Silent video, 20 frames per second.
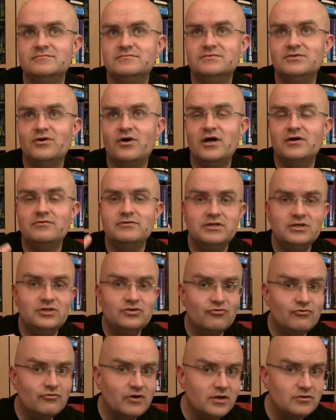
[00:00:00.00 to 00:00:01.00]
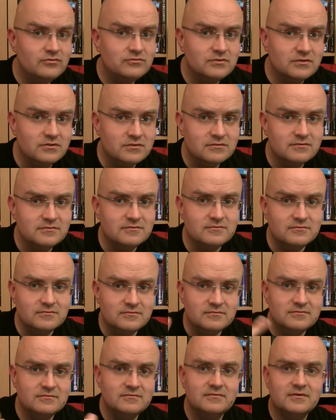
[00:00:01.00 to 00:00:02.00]
not only your own
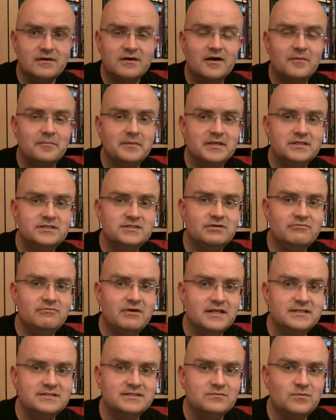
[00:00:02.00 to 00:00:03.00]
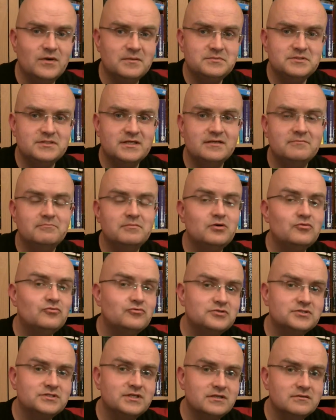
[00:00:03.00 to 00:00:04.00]
RPG related website but
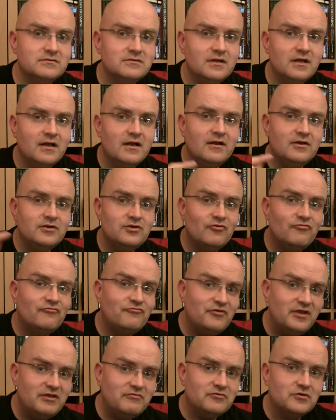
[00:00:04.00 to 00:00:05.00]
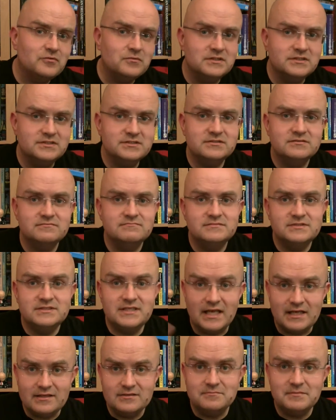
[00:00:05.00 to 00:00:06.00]
also your favorite ones.
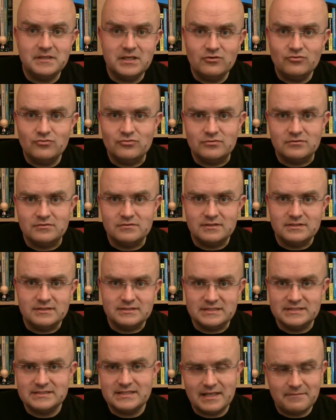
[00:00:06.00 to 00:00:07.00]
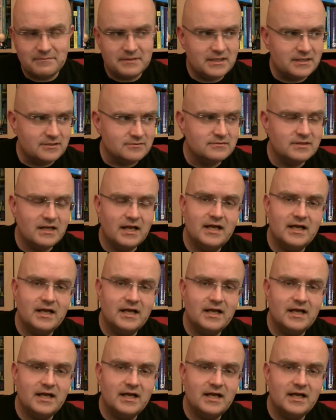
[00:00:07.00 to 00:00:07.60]
Tell me all, just let me know.